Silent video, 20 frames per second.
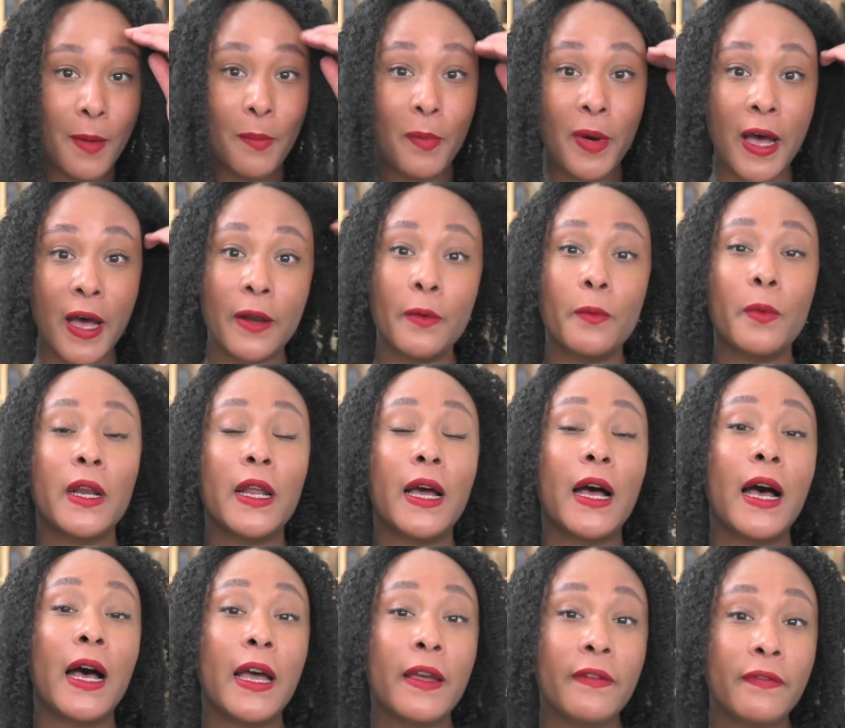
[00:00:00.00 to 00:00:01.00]
But what
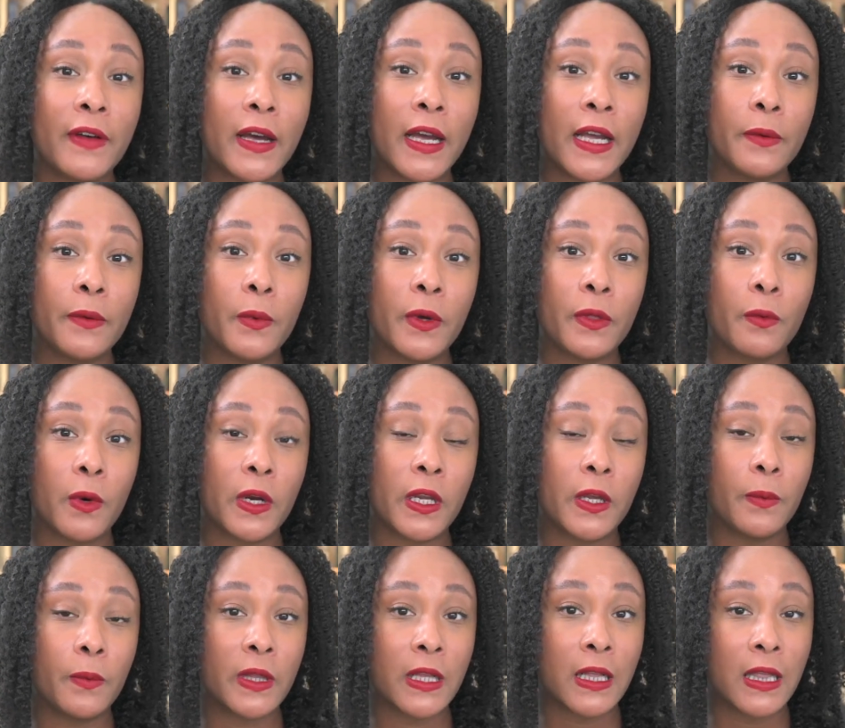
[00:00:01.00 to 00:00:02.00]
I find with
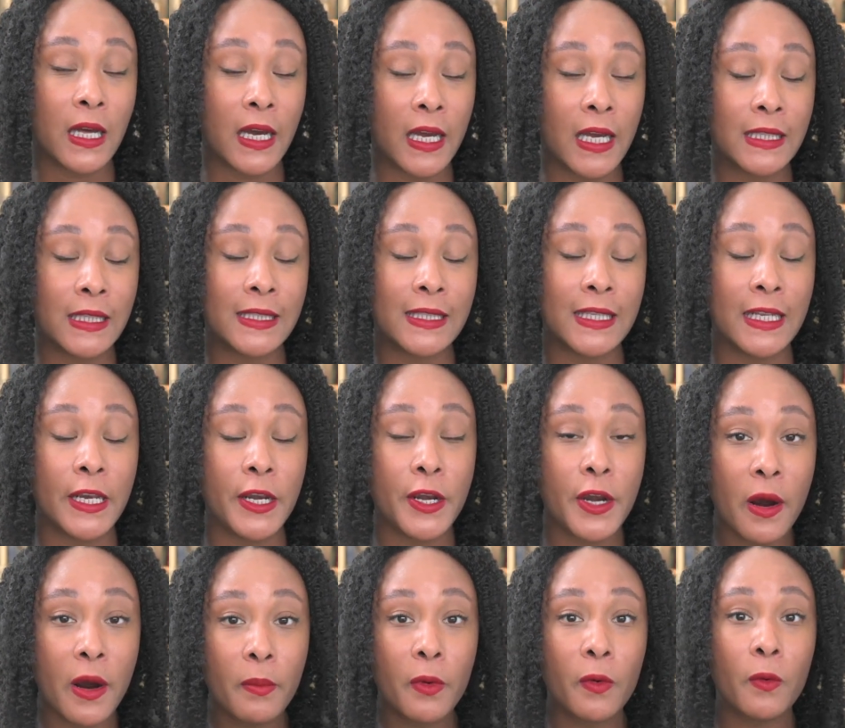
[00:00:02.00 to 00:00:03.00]
working with clients, the
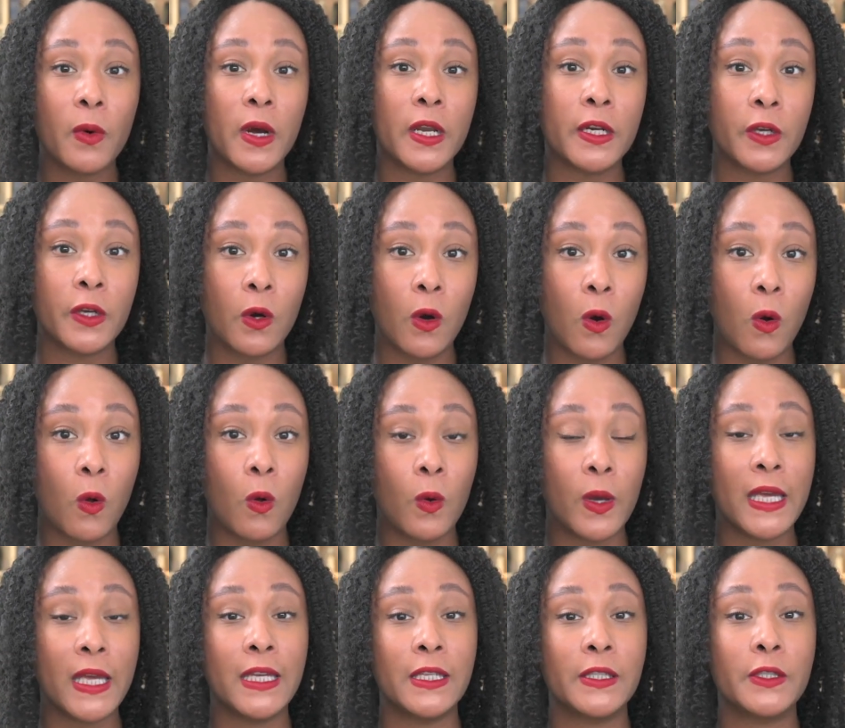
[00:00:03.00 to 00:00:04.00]
number one
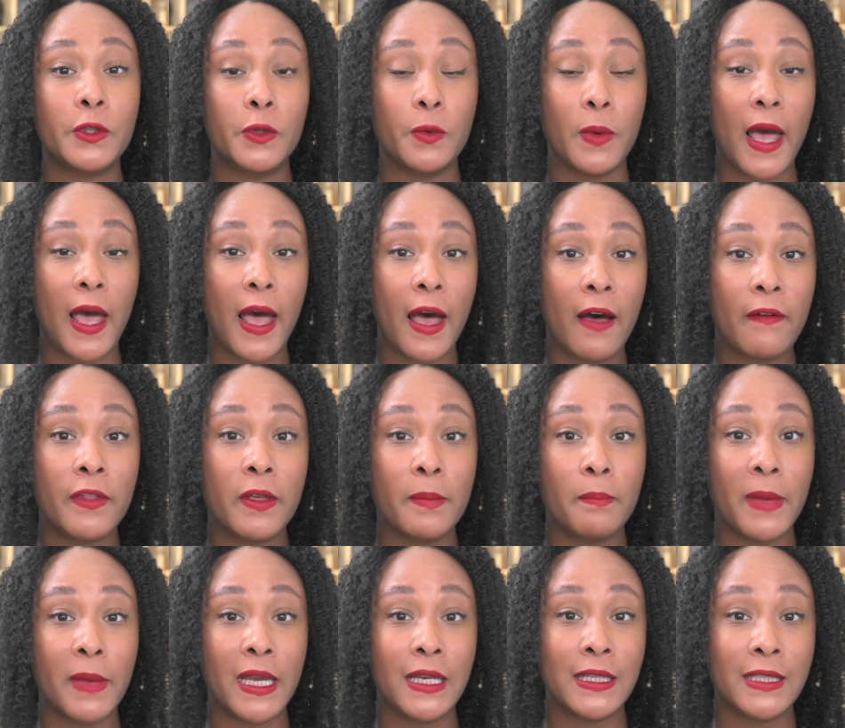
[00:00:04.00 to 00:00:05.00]
goal is to have
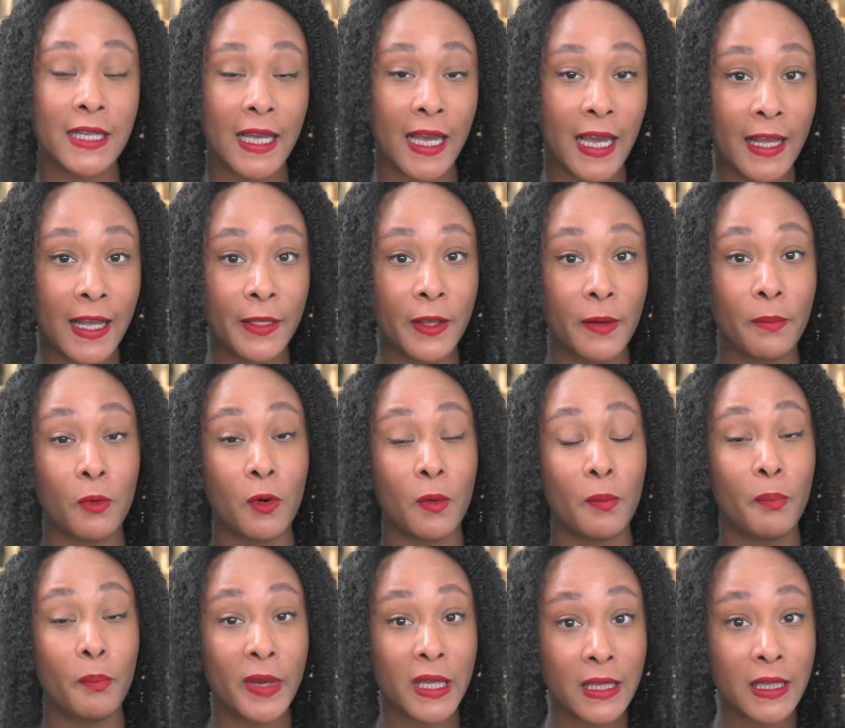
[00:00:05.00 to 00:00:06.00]
them maintain their
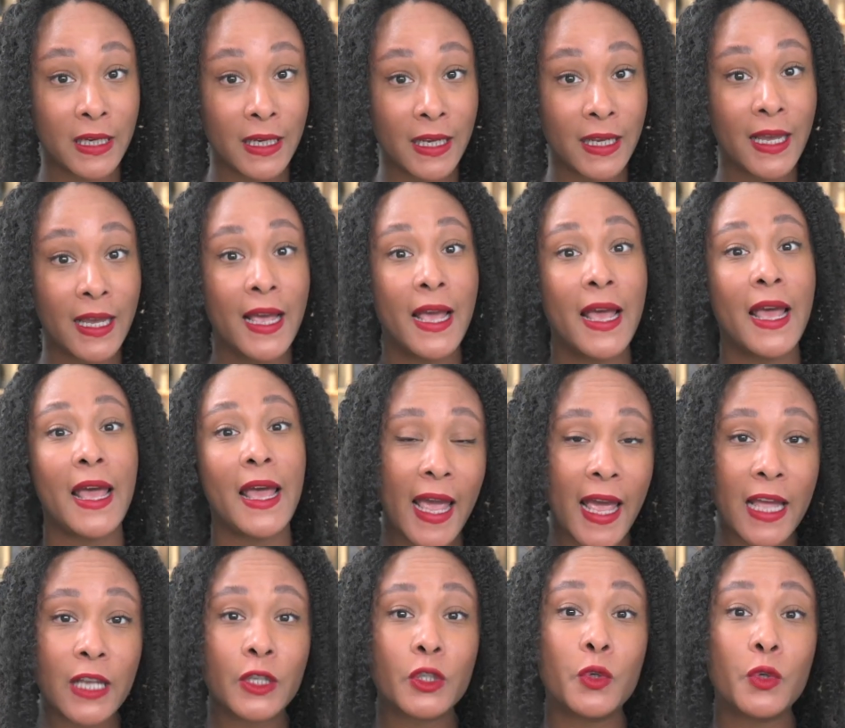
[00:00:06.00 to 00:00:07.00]
mobility
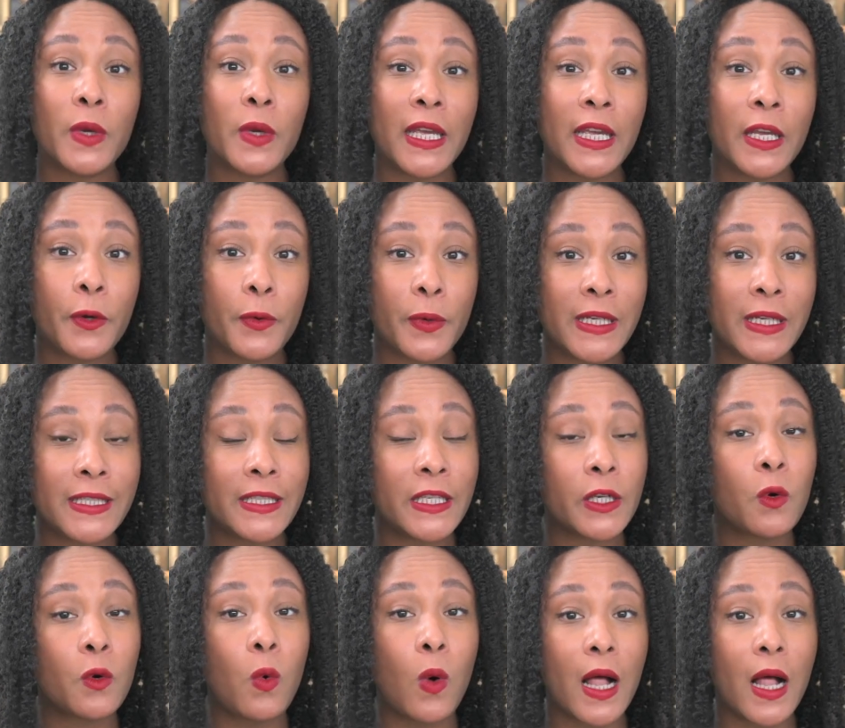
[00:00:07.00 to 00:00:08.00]
and to increase
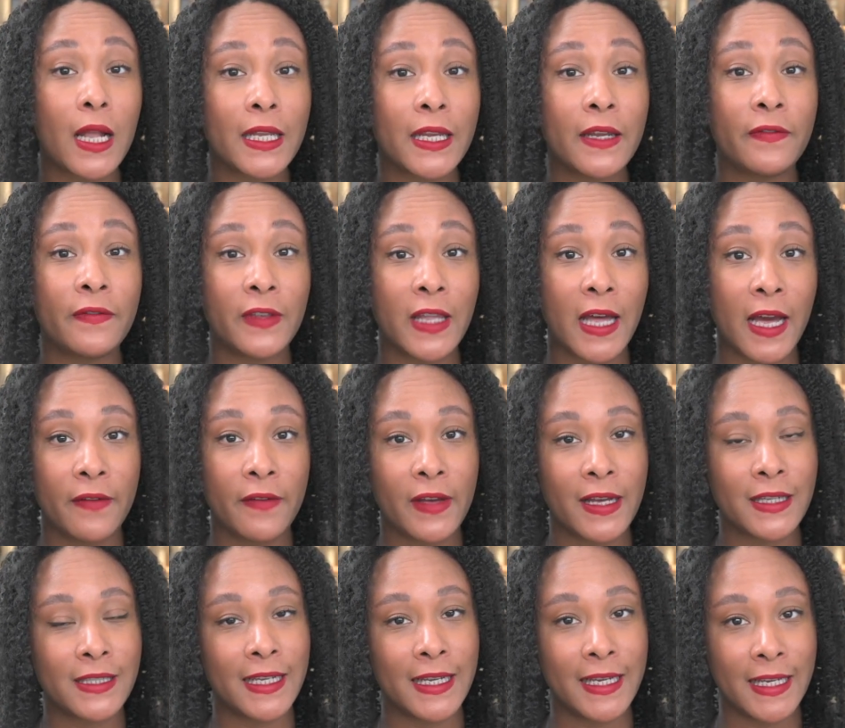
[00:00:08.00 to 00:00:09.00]
their quality of life
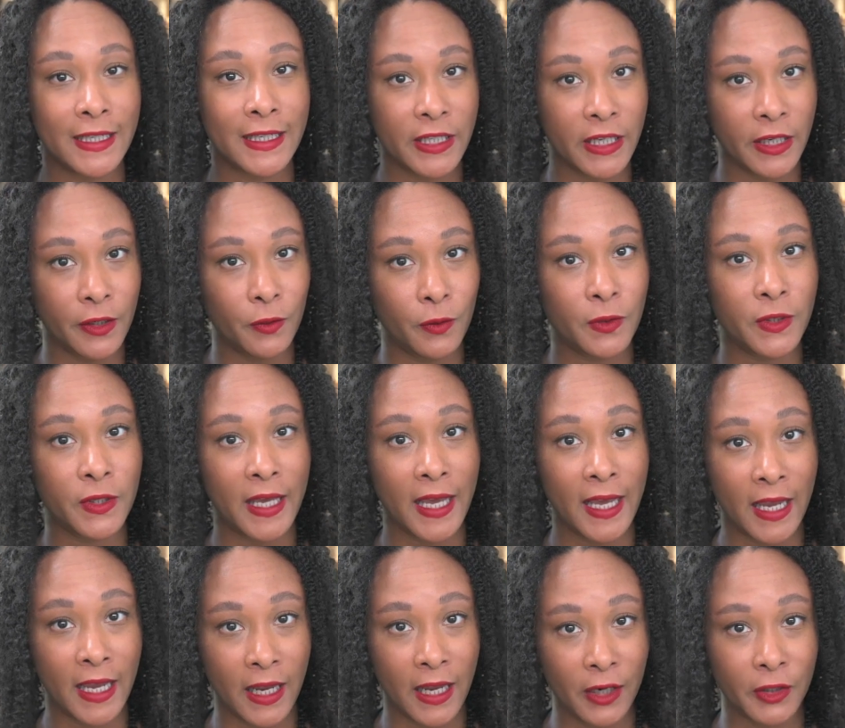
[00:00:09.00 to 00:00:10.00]
as they continue to
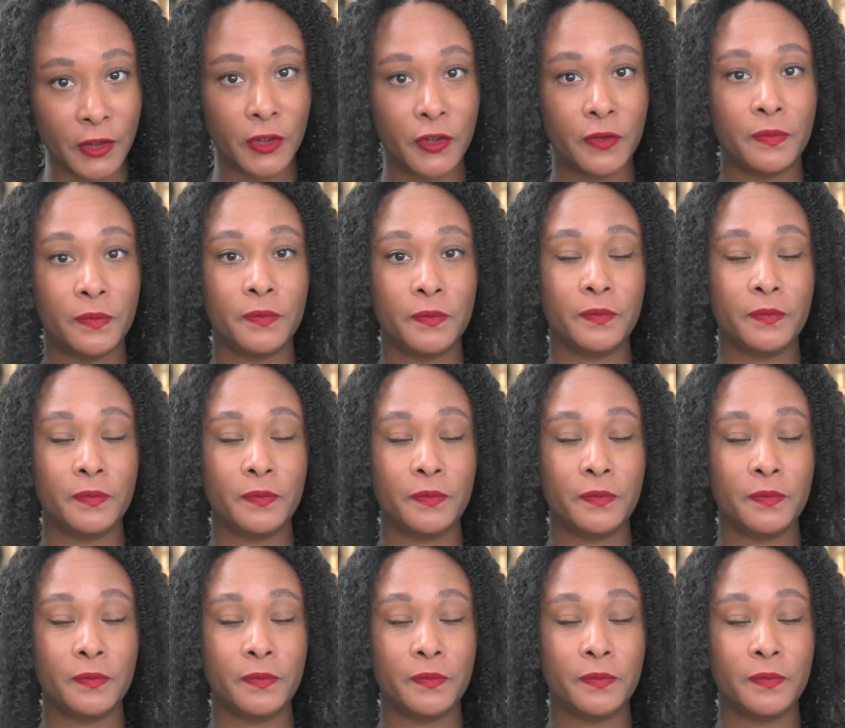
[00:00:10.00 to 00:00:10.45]
age.